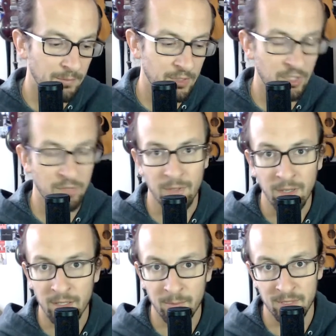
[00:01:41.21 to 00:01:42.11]
She's
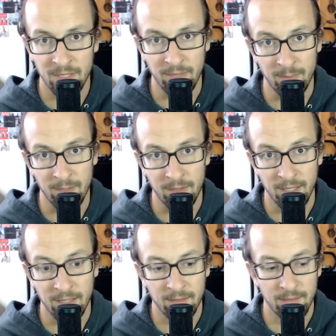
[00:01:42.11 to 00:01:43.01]
100% right about
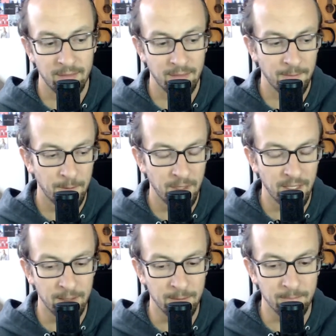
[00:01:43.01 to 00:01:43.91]
that.
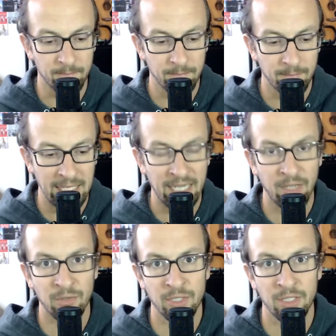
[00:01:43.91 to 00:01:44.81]

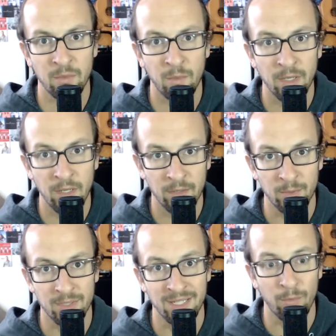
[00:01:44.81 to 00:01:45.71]
How she is
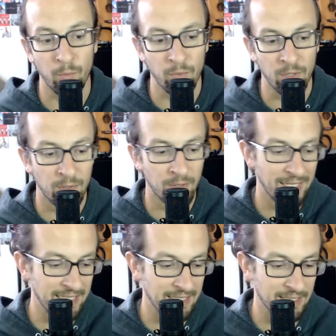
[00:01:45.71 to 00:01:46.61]
100% wrong
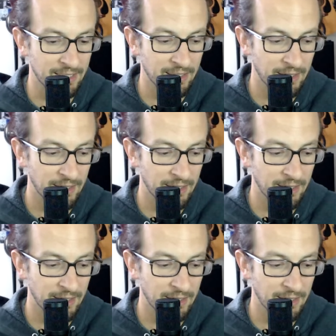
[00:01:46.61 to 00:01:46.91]
is